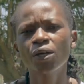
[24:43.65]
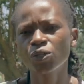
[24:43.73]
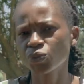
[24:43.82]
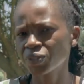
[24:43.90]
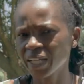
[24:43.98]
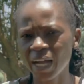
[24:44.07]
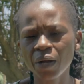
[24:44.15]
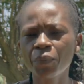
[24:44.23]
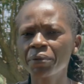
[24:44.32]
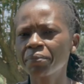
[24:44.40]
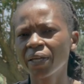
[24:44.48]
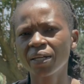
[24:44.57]
So young
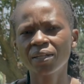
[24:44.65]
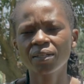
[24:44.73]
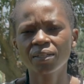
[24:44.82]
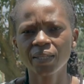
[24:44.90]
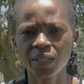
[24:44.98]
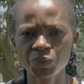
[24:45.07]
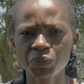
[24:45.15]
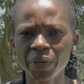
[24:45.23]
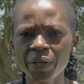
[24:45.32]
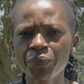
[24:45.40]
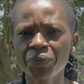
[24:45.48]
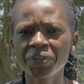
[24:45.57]
women that we
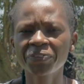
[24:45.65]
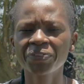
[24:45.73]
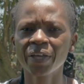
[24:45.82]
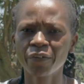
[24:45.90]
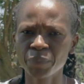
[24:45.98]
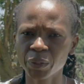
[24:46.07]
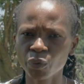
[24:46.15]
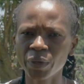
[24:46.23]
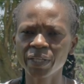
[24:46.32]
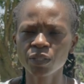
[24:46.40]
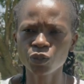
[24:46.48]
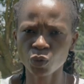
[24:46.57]
work with have been
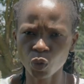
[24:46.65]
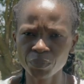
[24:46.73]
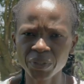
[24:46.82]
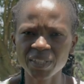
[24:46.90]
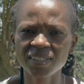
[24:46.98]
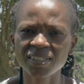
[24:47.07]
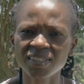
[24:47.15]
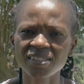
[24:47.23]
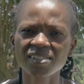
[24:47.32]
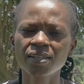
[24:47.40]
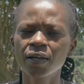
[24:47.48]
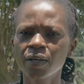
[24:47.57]
going into communities,